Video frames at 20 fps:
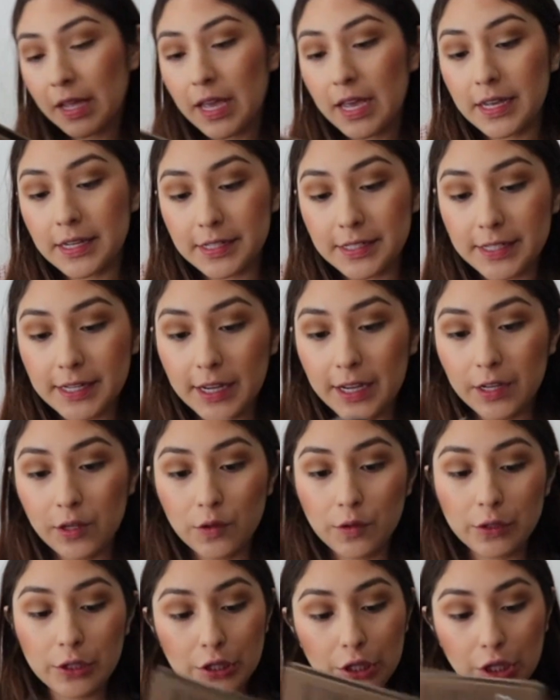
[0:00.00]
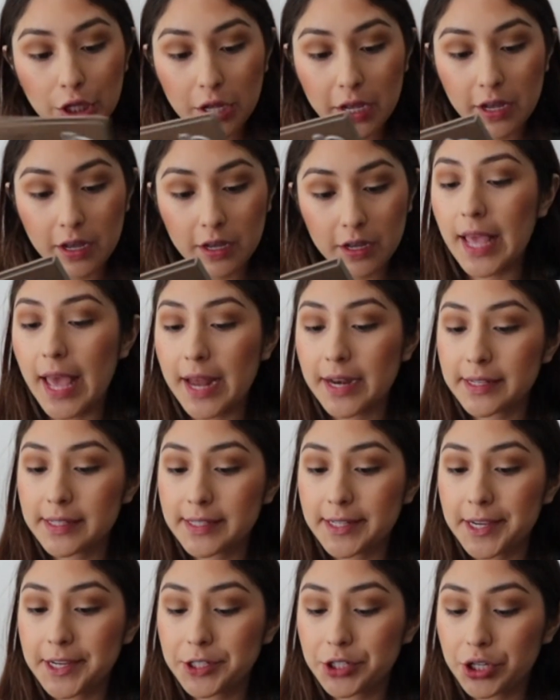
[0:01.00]
and I use the
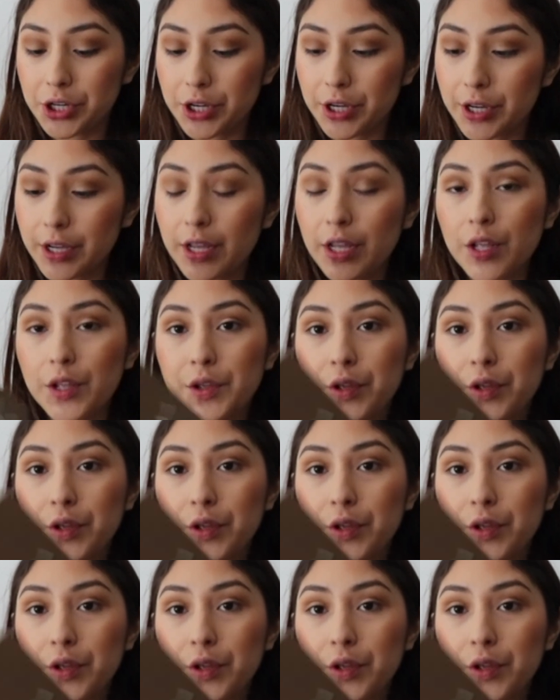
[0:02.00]
Anastasia